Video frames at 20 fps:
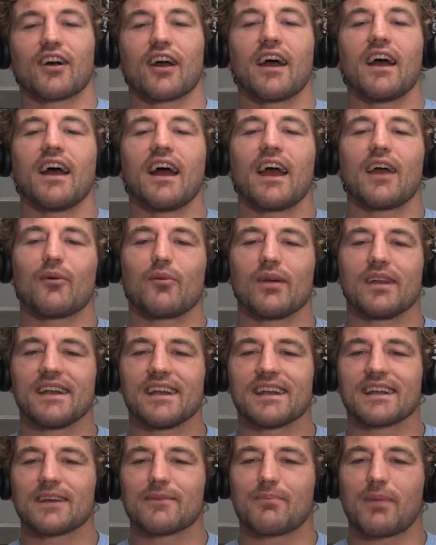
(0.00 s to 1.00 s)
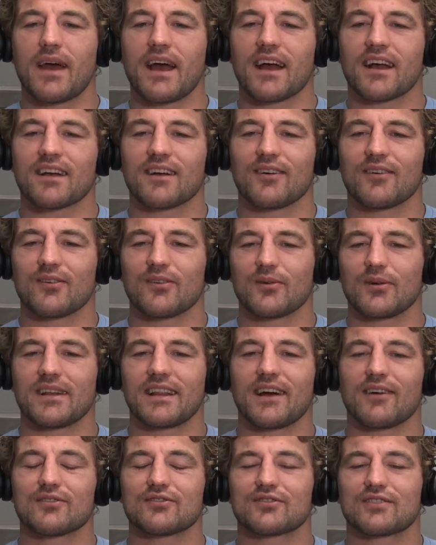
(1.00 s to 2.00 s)
Okay. Hey, we need to get back. We
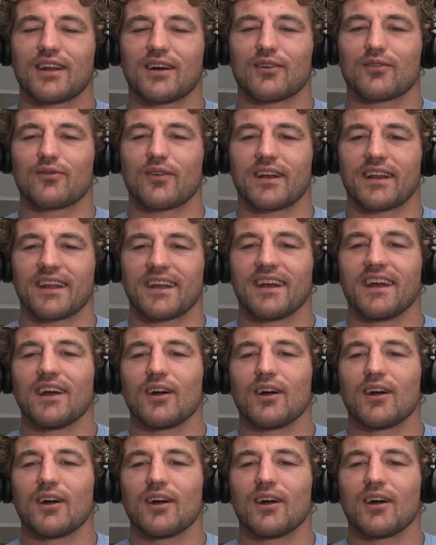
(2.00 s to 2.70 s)
that was that was funny.